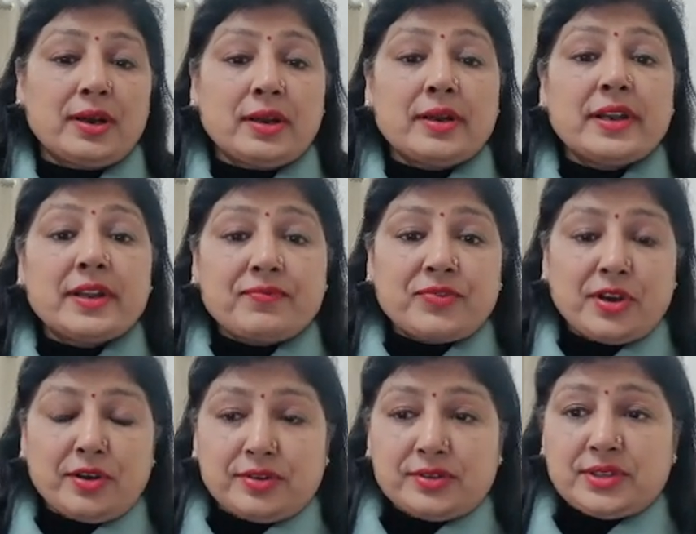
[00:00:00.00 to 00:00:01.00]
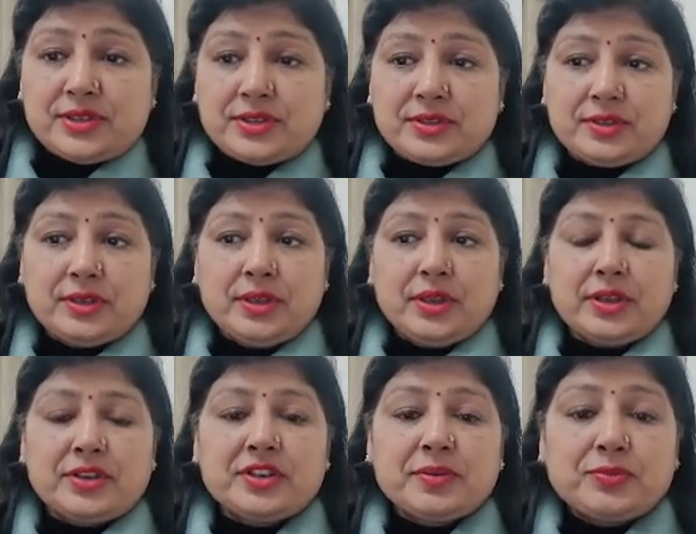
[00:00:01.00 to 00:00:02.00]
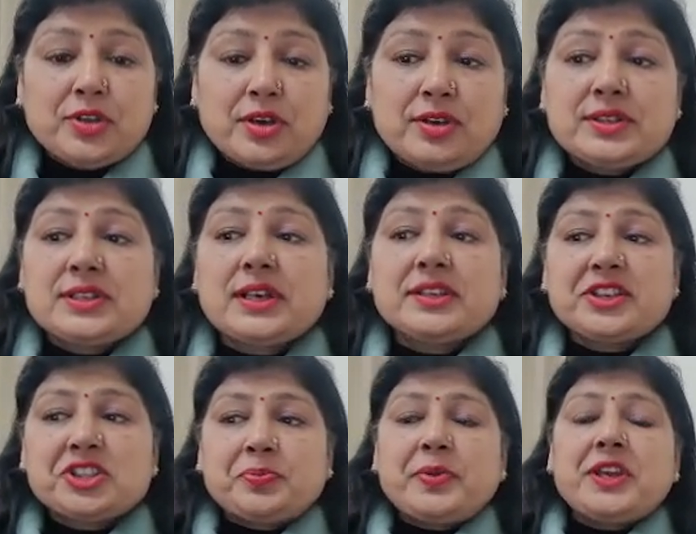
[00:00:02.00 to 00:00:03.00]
diphthongs. Diphthongs are the speech